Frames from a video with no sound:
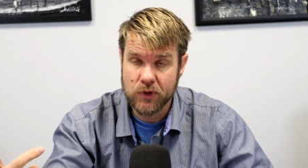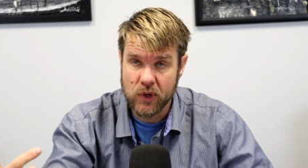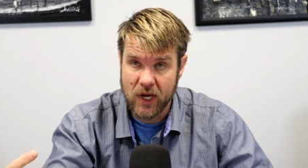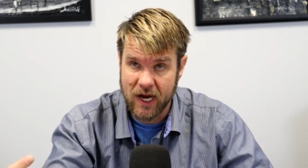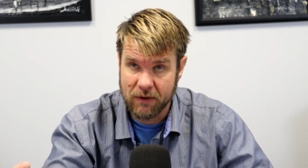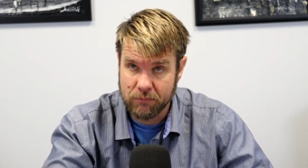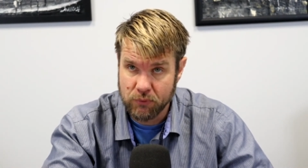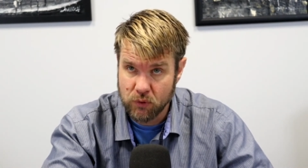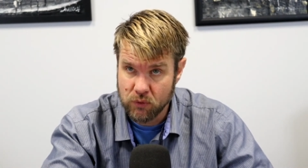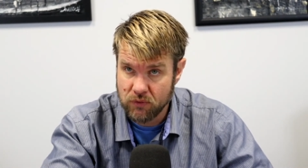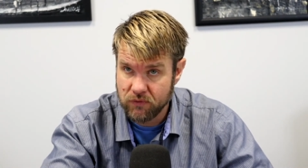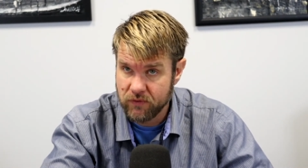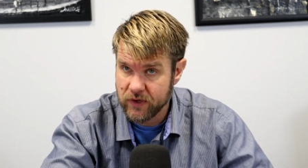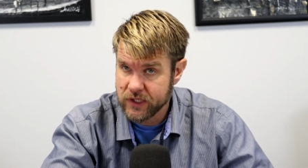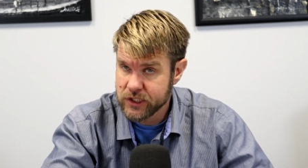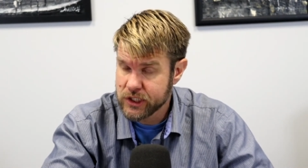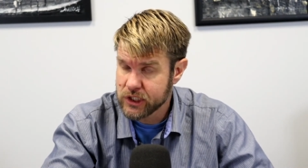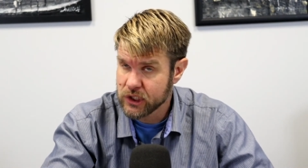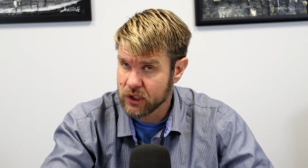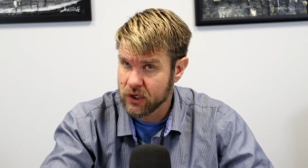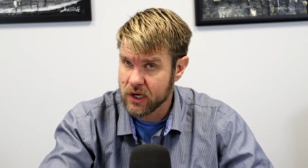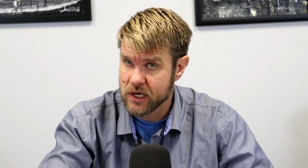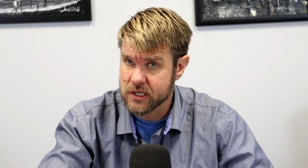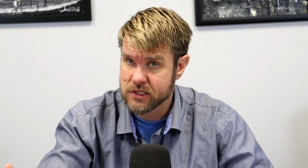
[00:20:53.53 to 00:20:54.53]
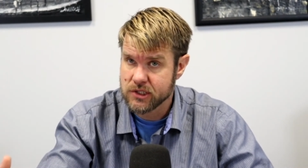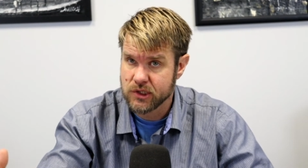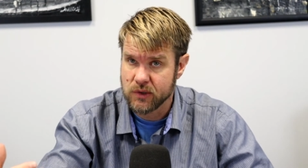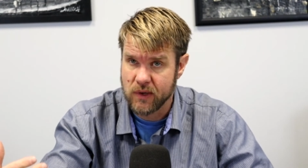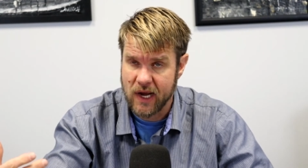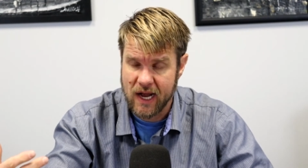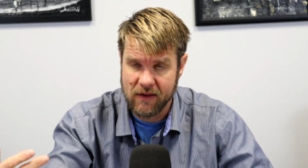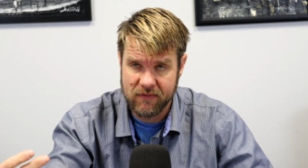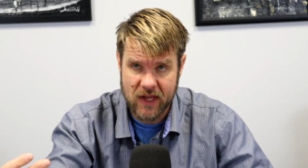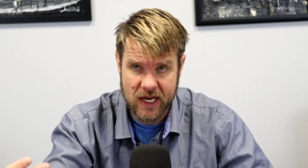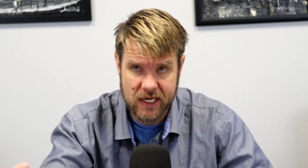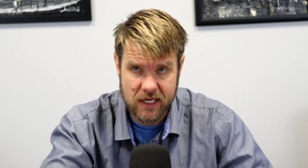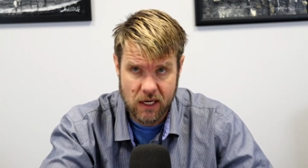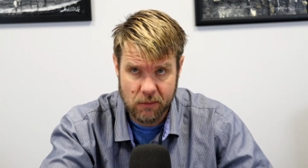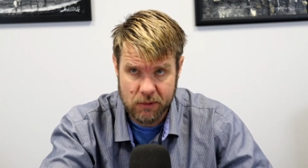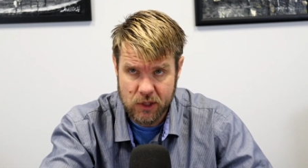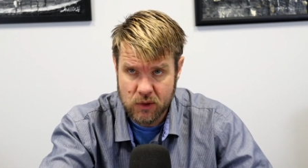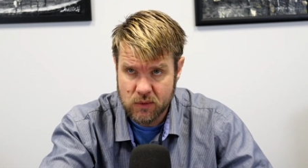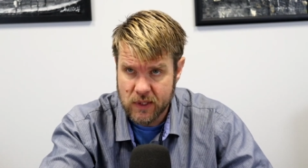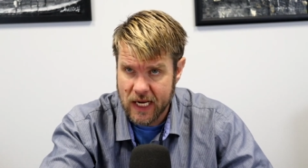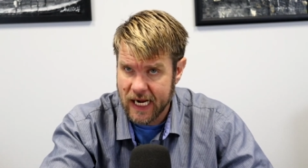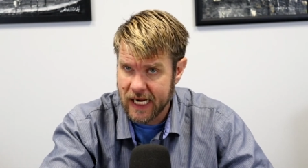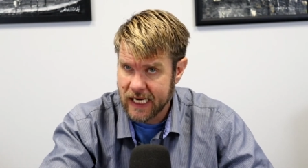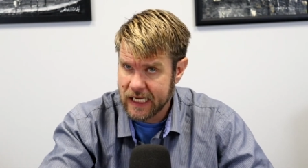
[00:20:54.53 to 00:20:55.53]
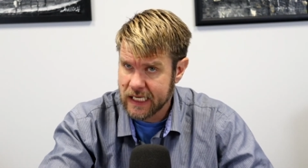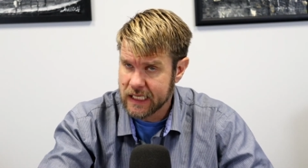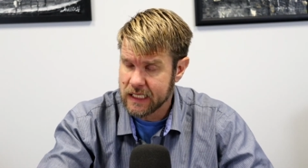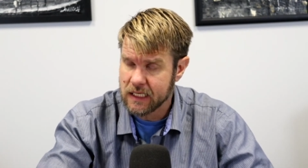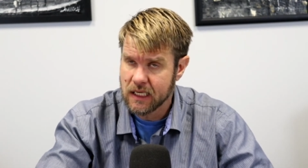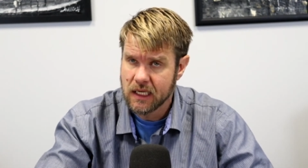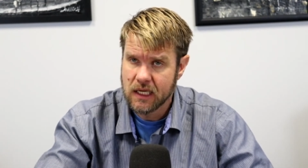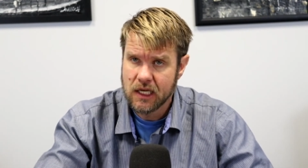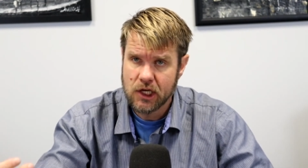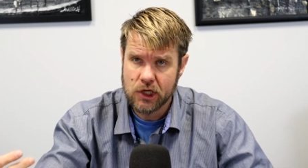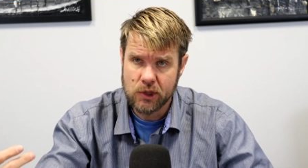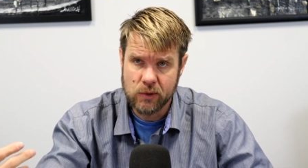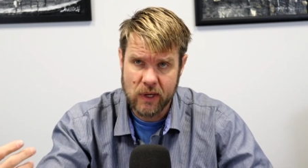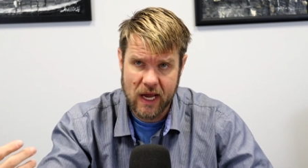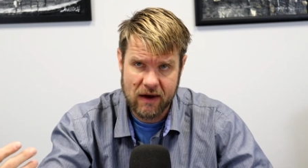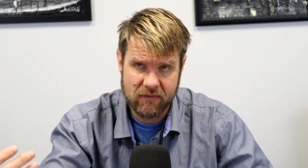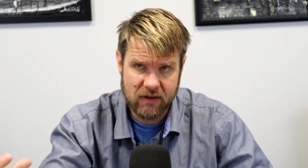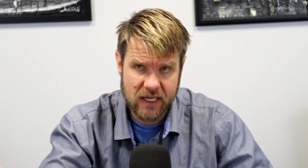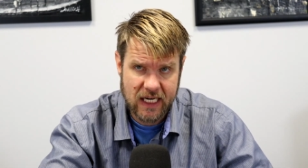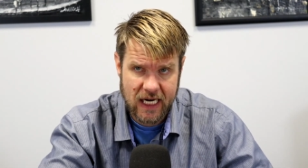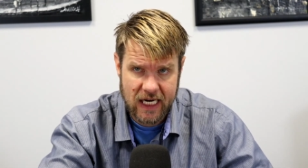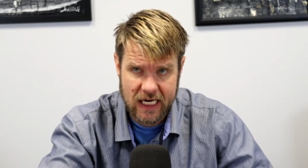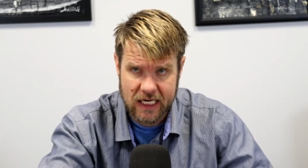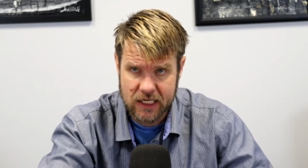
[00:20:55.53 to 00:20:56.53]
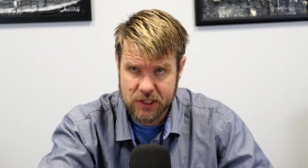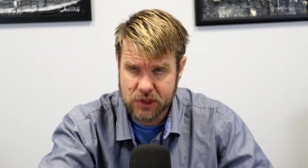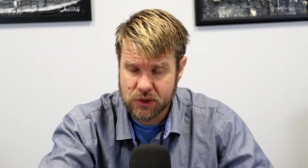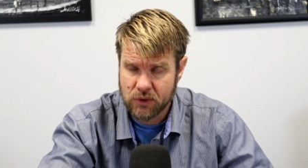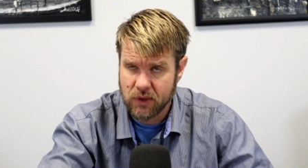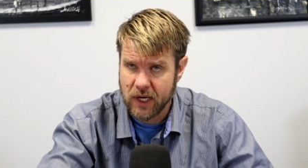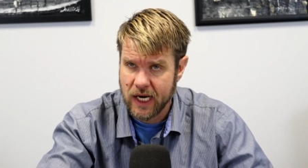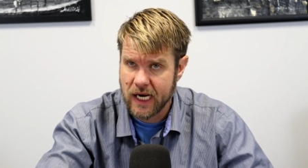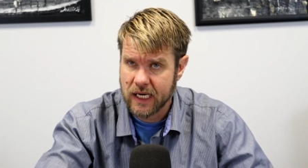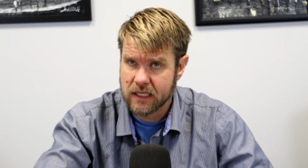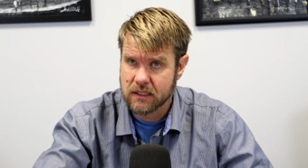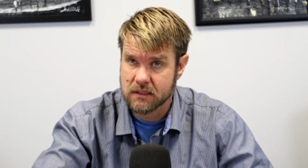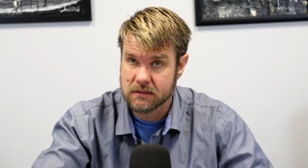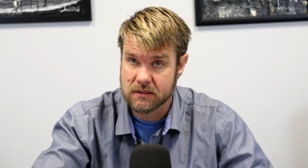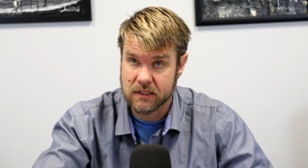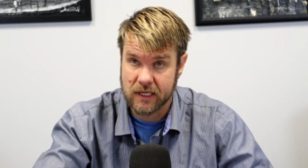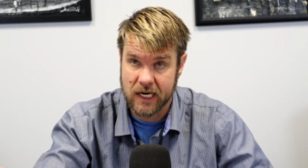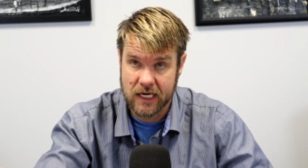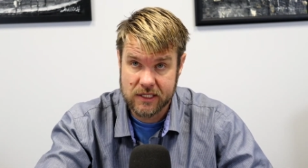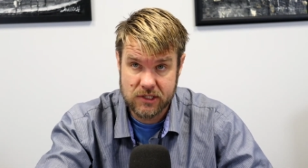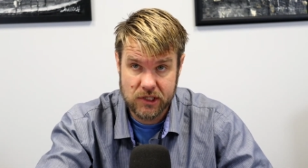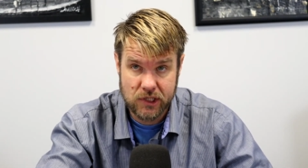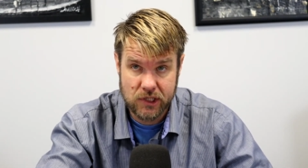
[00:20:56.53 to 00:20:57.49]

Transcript: you have proof of insurance, you have that W-9, you have a contract. It's an